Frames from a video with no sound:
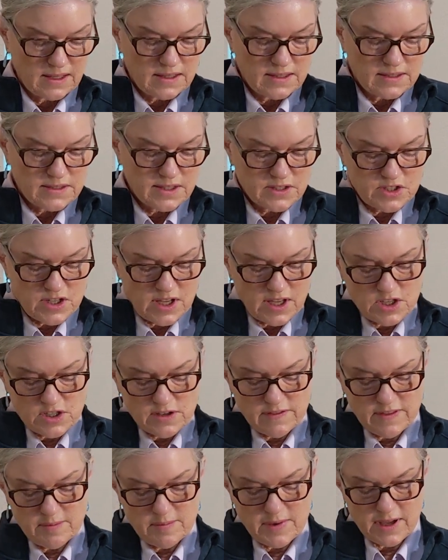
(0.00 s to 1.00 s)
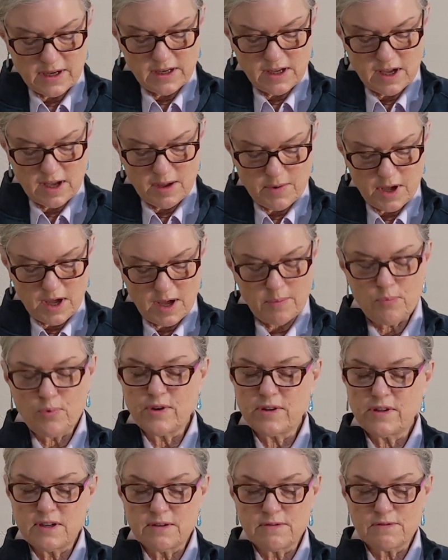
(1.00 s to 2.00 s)
Since each of them had come up
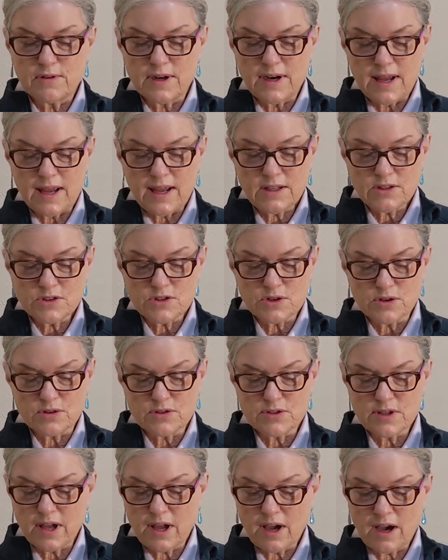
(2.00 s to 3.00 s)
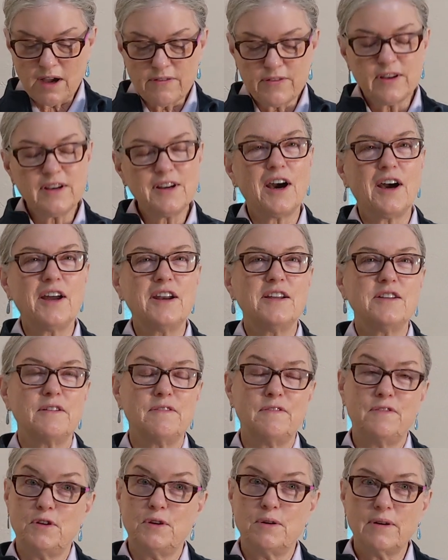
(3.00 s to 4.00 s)
with different answers, they often got into
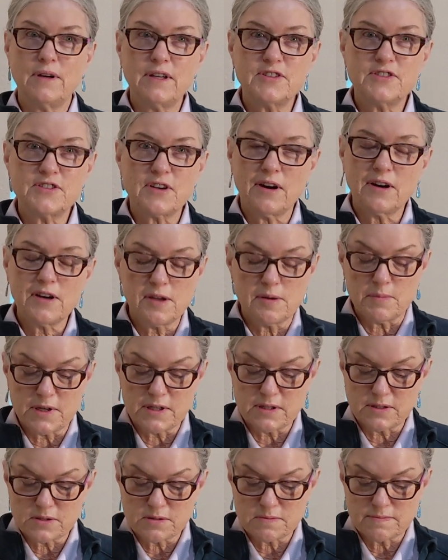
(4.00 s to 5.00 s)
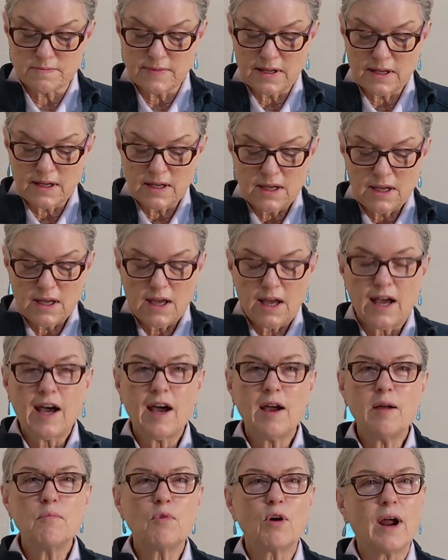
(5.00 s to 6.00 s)
furious arguments.
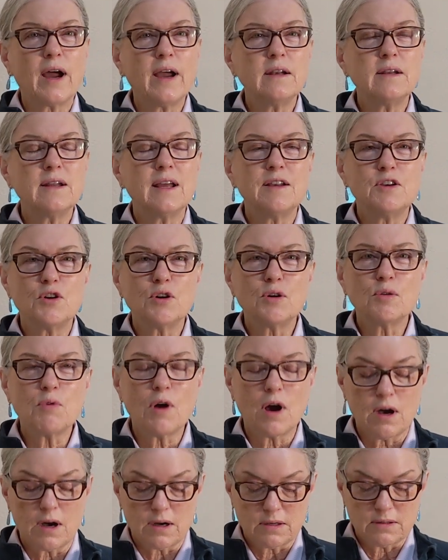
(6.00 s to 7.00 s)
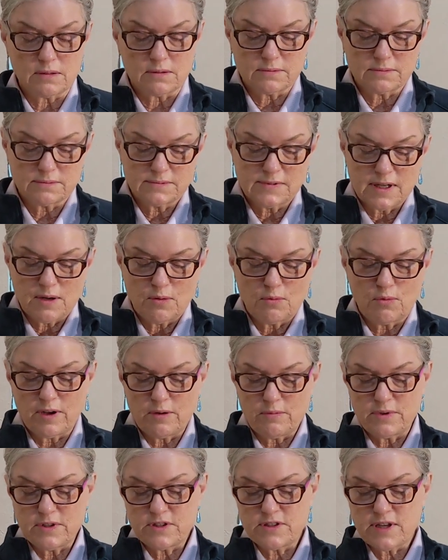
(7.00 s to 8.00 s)
I'm right and you're wrong,
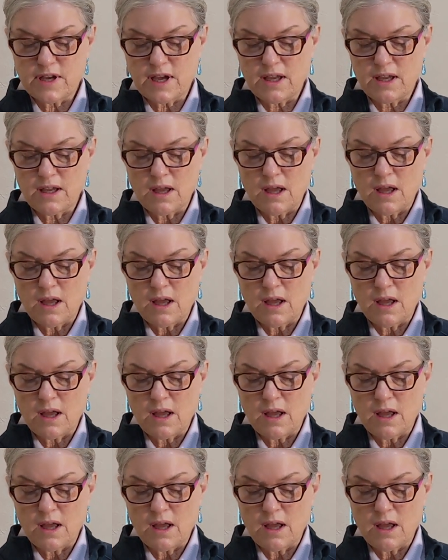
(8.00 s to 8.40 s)
one would say.